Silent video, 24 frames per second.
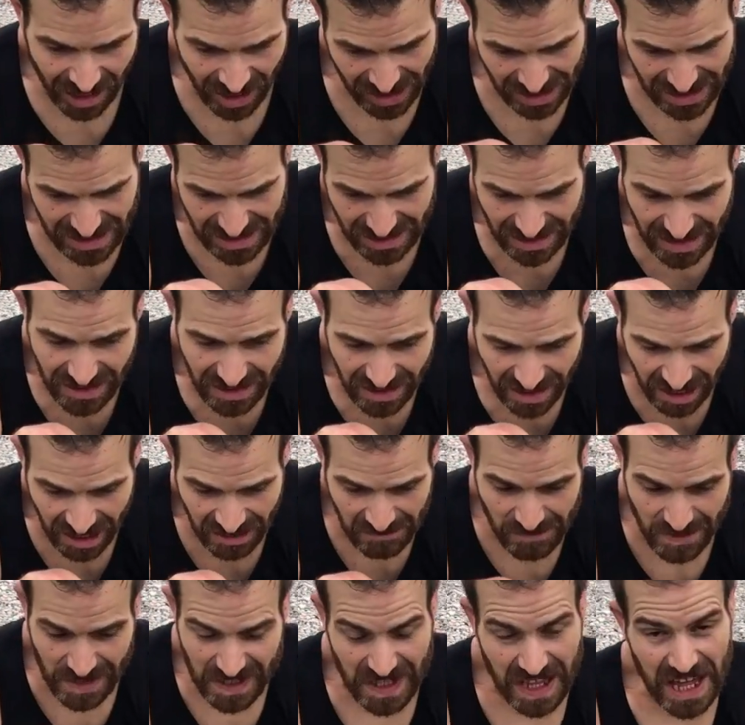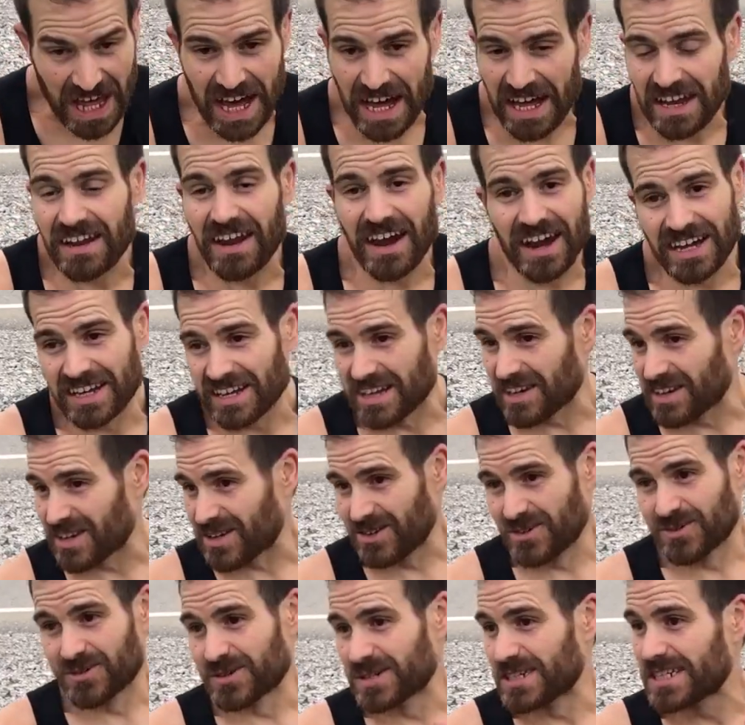honestly, I'm glad I didn't
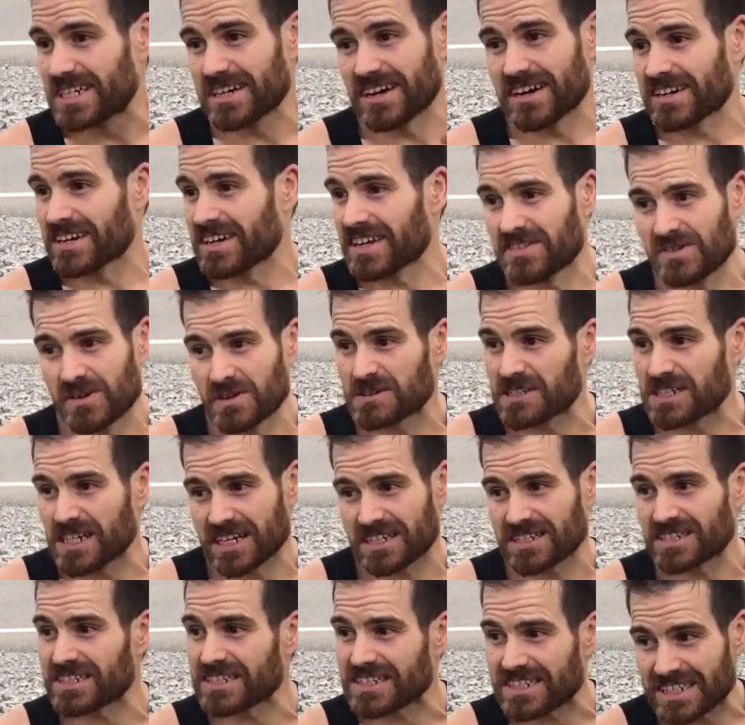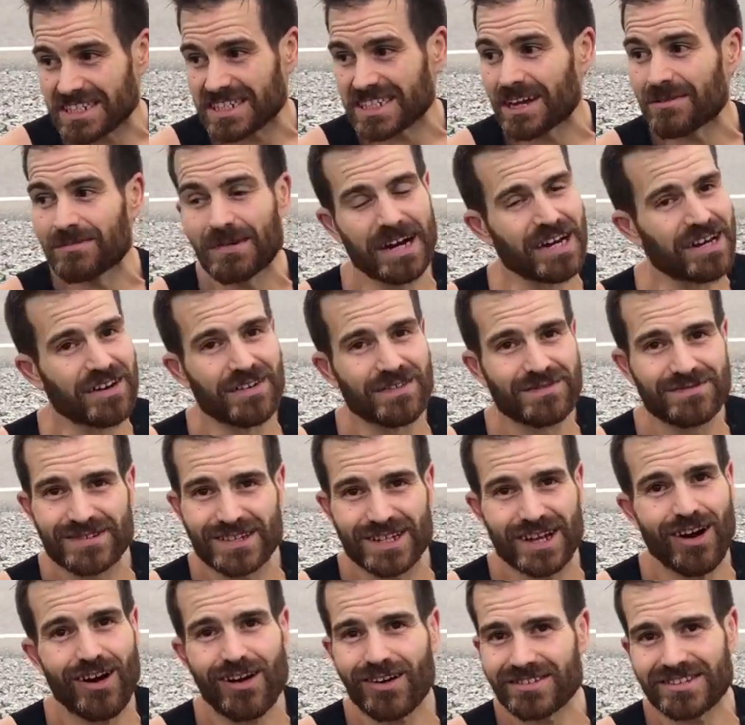do recon on those sections because I might
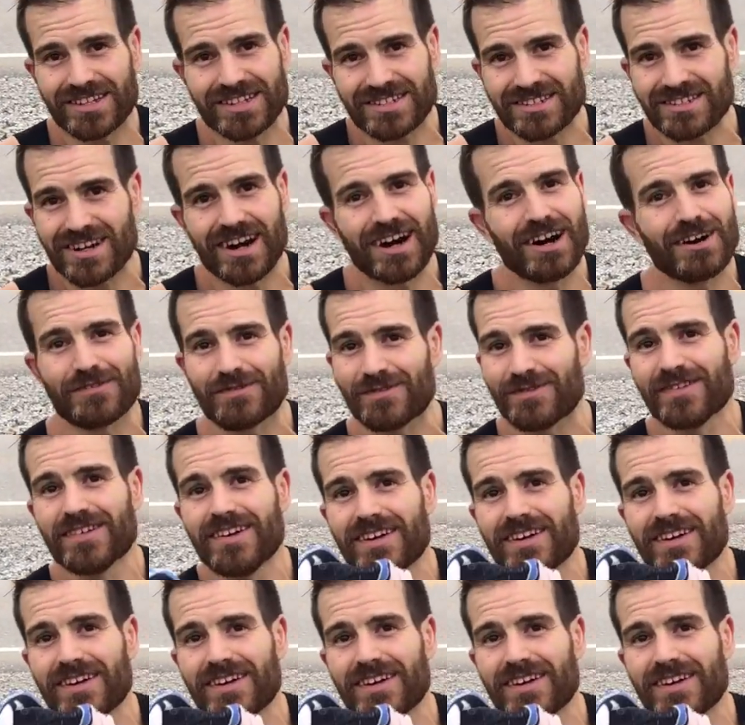have called this off.